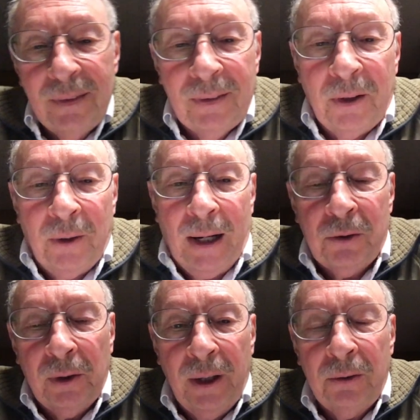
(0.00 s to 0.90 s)

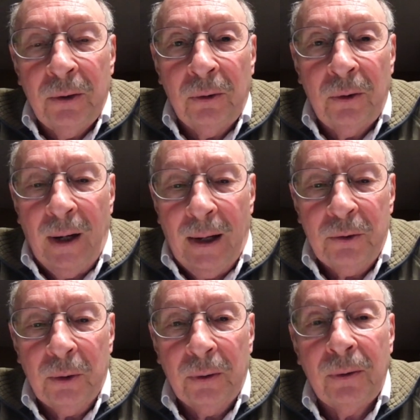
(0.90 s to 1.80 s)
Congratulations,
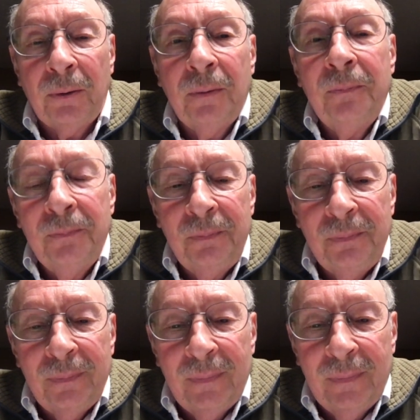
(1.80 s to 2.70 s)
graduates.
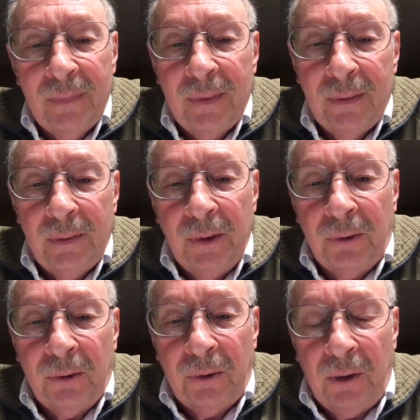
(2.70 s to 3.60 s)

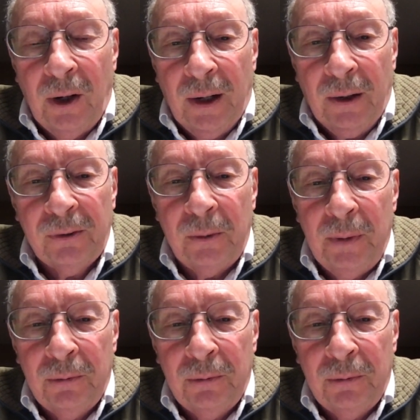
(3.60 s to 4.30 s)
This has taught us to be